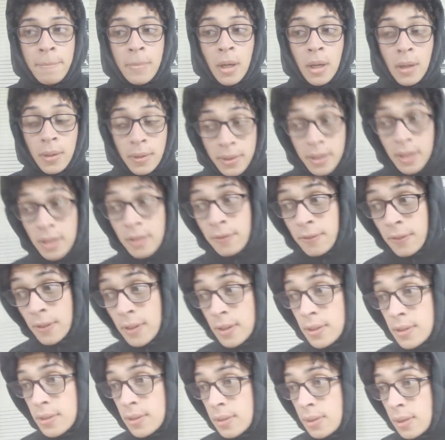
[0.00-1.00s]

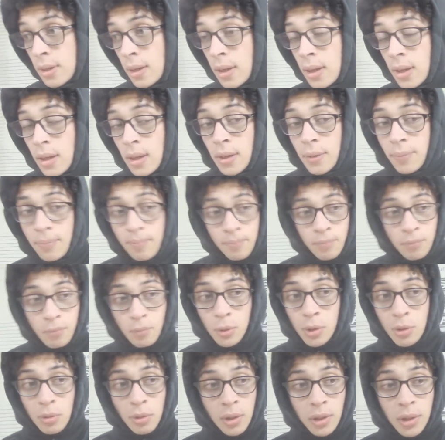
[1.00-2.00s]
Defense. We
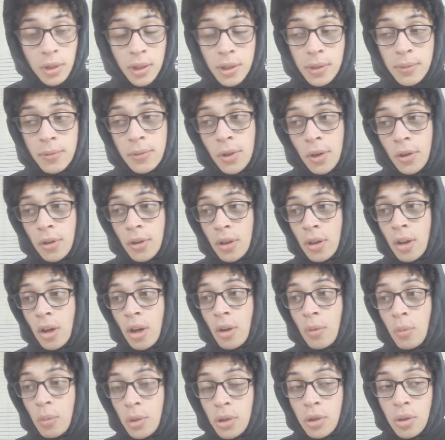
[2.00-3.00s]
really turned it
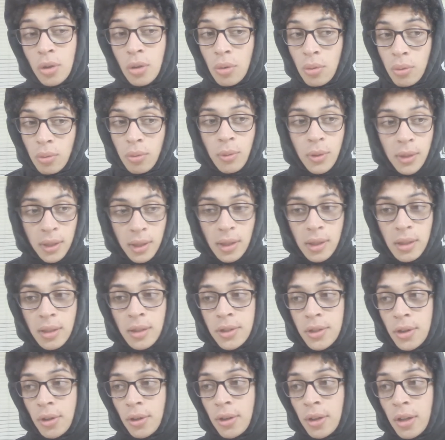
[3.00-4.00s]
on. We knew we needed to
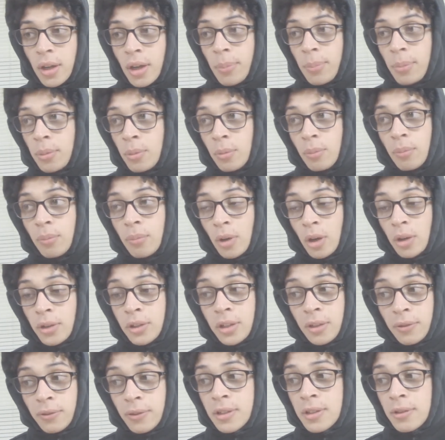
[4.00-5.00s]
turn it up and on
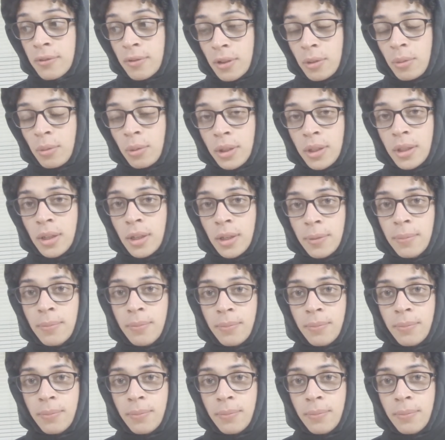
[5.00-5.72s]
defensive end, we did.